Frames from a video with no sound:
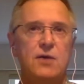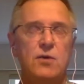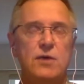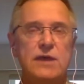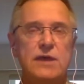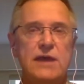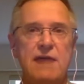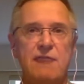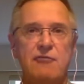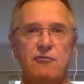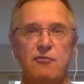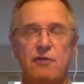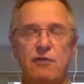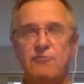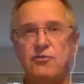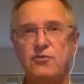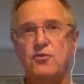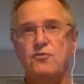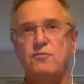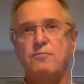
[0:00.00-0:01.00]
we have a
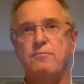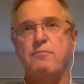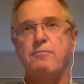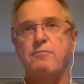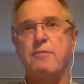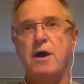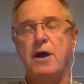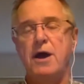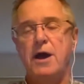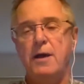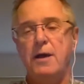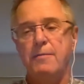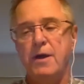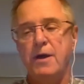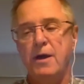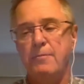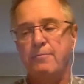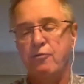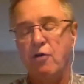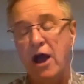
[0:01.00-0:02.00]
revenue uh,
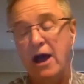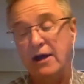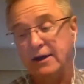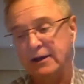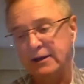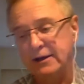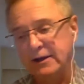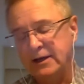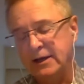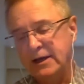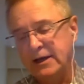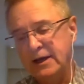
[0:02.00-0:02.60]
a product